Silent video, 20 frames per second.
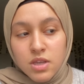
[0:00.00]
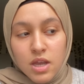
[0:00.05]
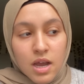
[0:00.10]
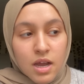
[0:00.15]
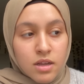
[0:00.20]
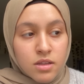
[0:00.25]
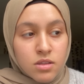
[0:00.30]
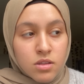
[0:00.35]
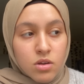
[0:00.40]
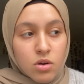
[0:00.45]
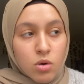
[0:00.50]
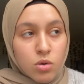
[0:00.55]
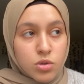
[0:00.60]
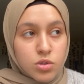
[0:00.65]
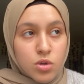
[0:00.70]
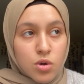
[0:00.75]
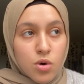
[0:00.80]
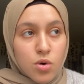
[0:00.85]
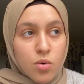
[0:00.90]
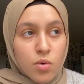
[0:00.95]
and
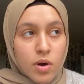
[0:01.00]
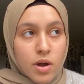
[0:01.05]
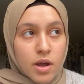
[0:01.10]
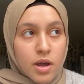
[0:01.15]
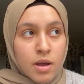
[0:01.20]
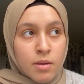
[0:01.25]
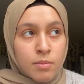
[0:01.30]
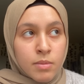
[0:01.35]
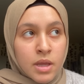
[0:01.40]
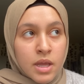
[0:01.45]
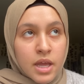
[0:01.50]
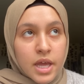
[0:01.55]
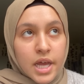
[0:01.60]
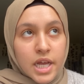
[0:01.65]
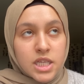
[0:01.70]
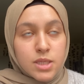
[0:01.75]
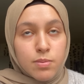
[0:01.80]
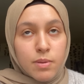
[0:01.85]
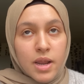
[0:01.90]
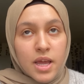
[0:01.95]
also
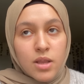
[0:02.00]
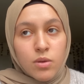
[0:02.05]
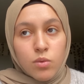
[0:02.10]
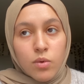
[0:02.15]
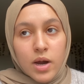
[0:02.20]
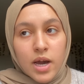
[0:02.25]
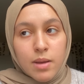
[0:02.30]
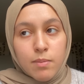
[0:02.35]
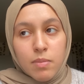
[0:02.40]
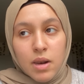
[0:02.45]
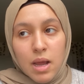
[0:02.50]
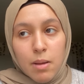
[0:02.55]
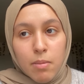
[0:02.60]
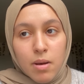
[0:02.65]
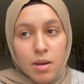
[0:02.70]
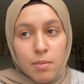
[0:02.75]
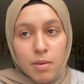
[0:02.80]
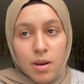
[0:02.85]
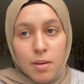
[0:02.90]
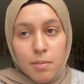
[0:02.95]
explain why, blah
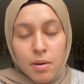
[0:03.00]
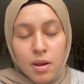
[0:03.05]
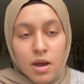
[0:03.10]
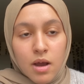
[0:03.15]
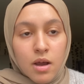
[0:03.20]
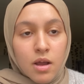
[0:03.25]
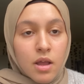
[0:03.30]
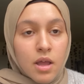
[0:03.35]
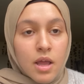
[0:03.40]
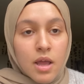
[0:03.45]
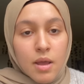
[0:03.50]
blah blah blah.